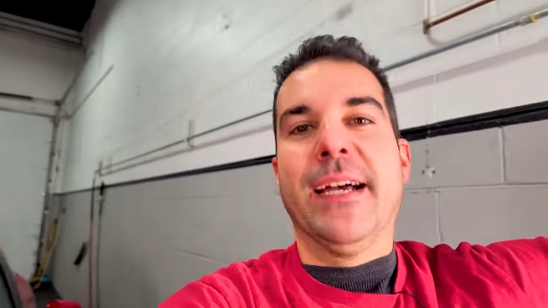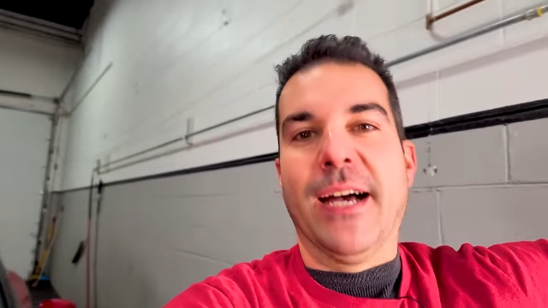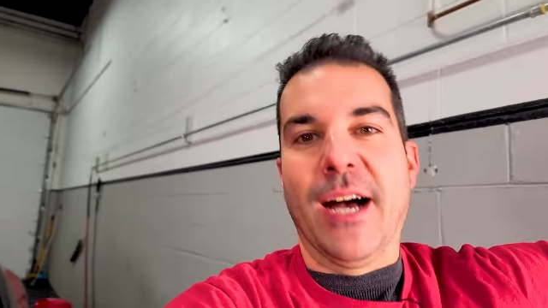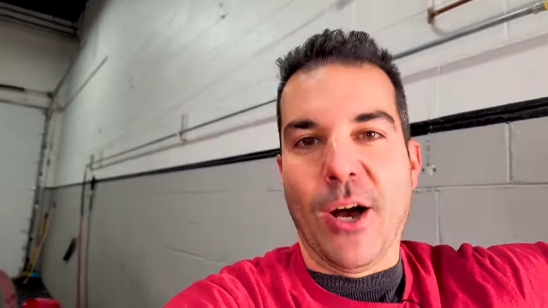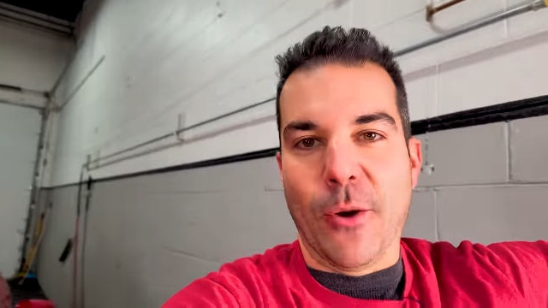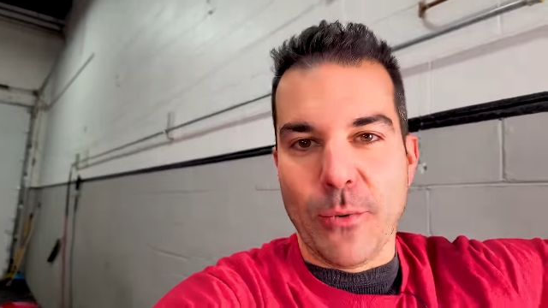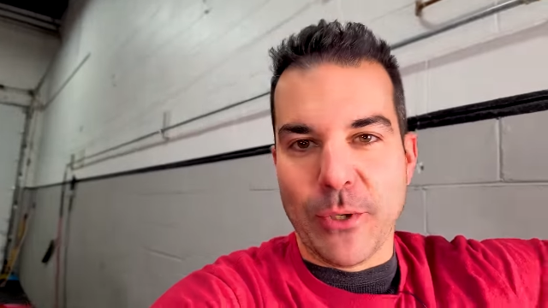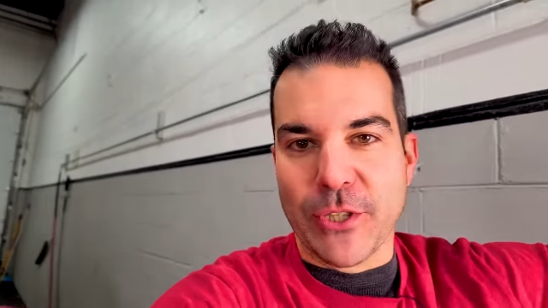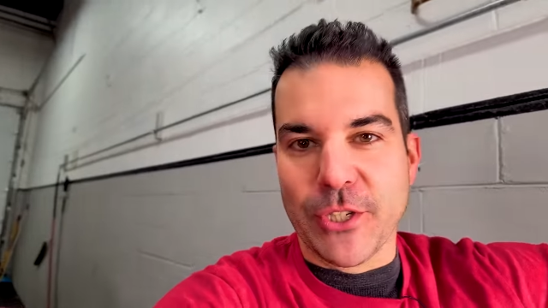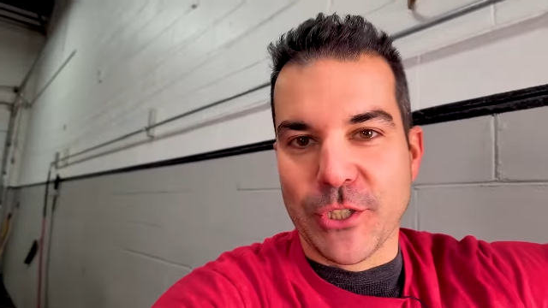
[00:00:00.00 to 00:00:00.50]

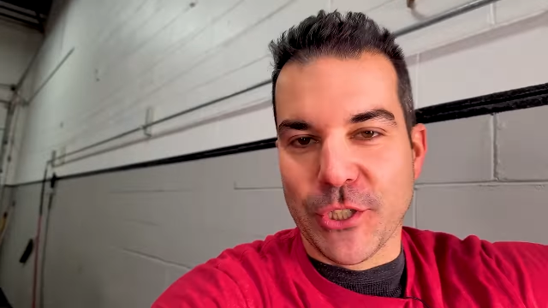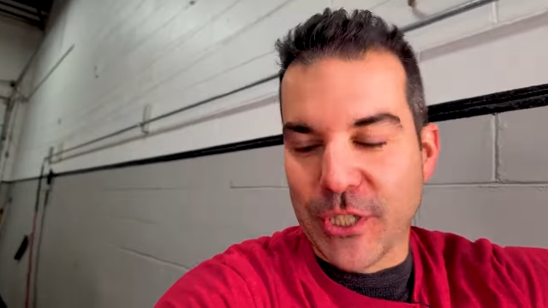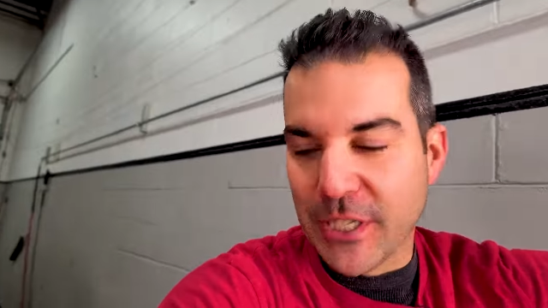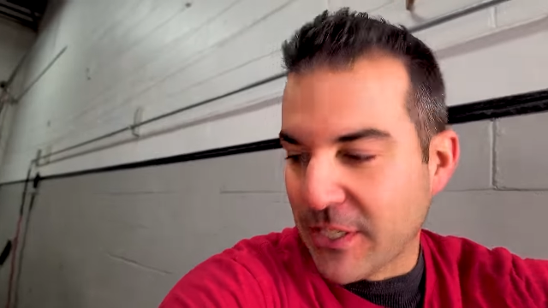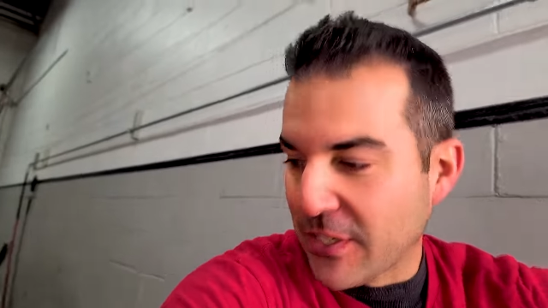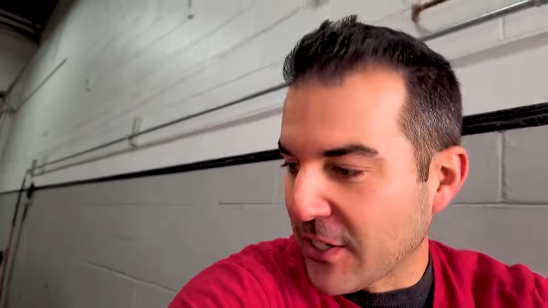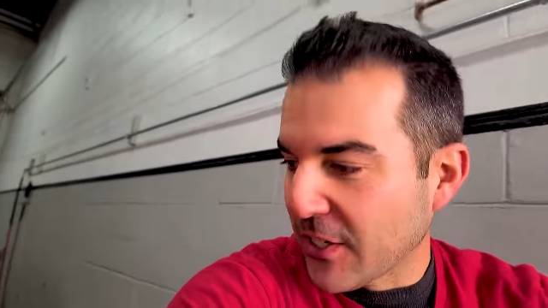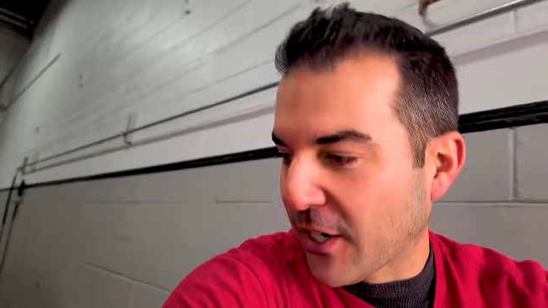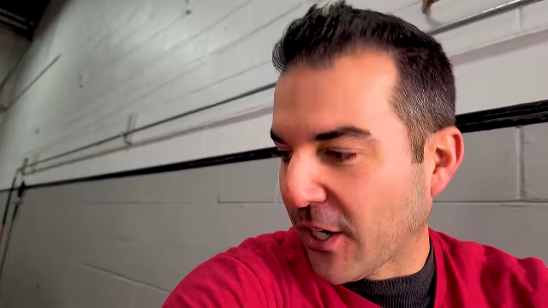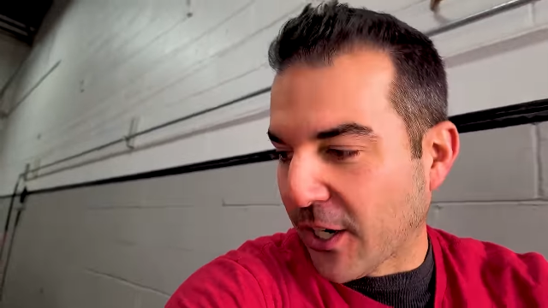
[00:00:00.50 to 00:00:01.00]
with the
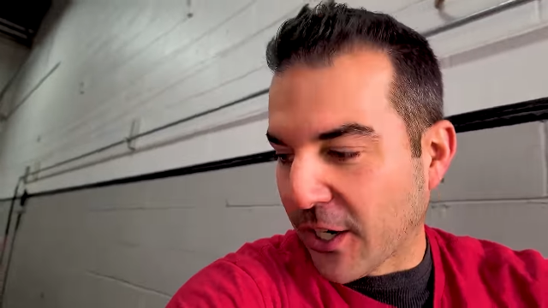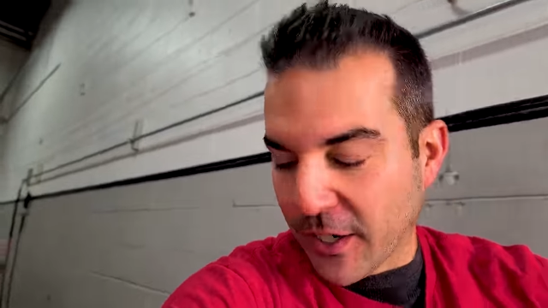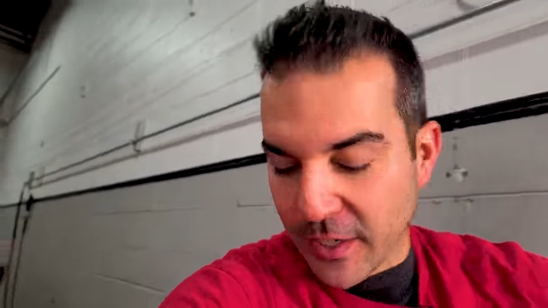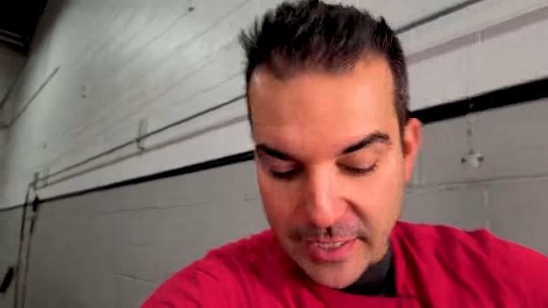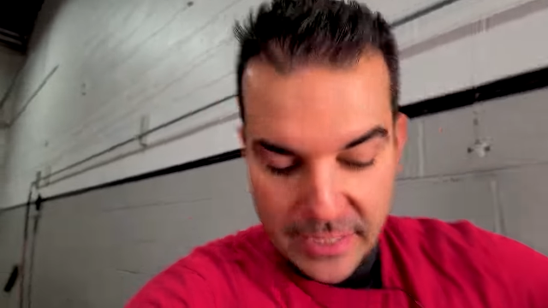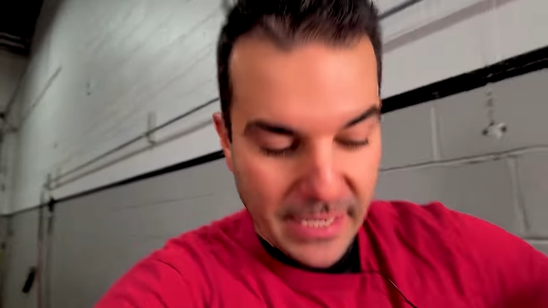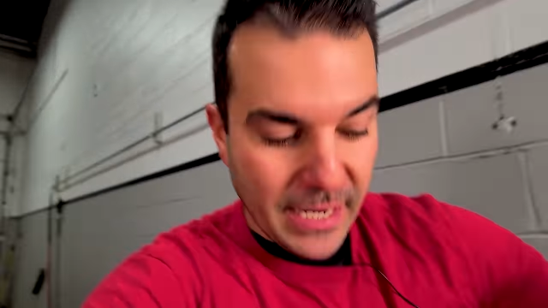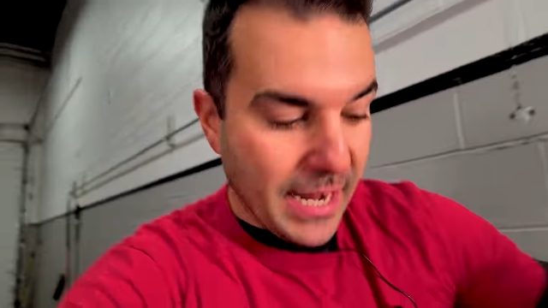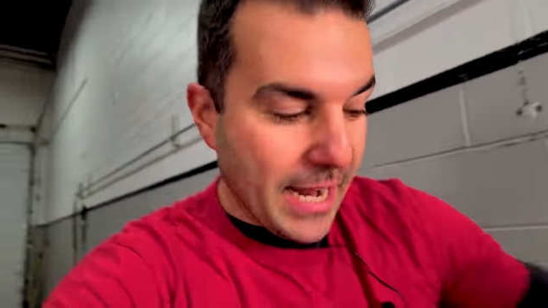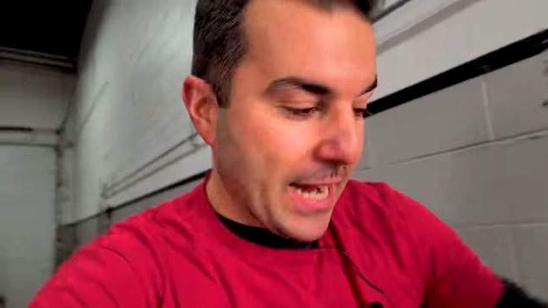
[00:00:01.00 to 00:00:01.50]
GTR
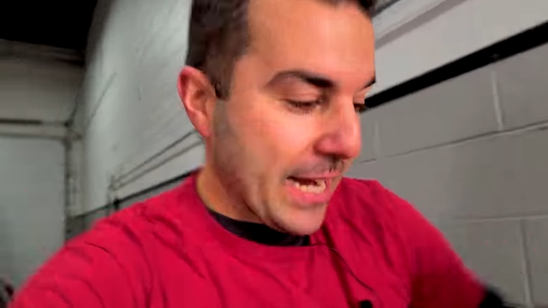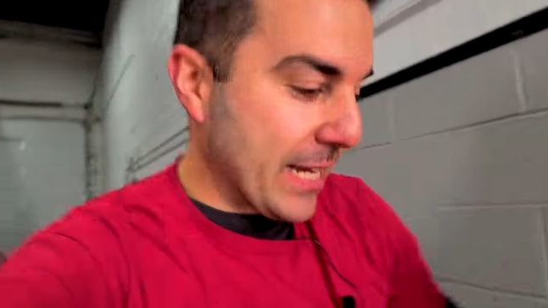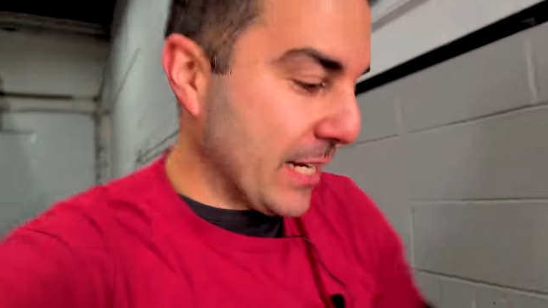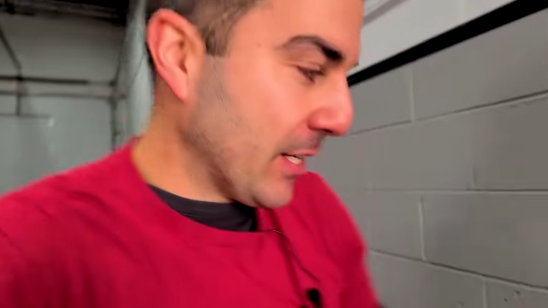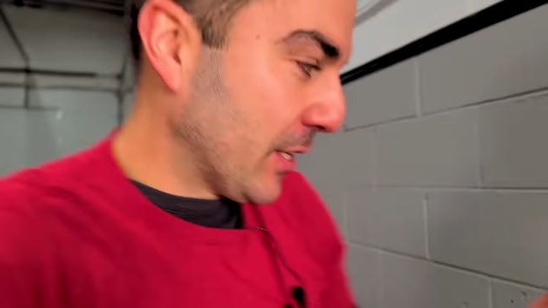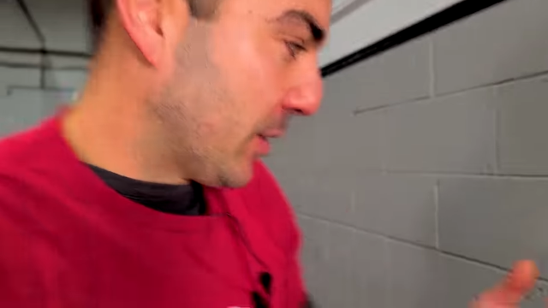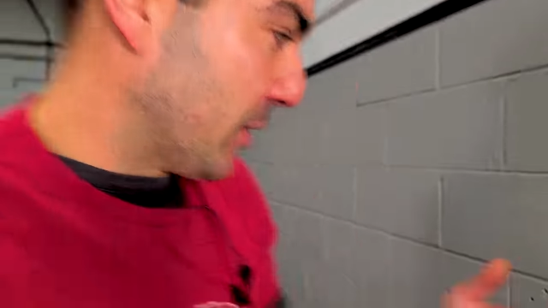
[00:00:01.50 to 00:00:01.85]
and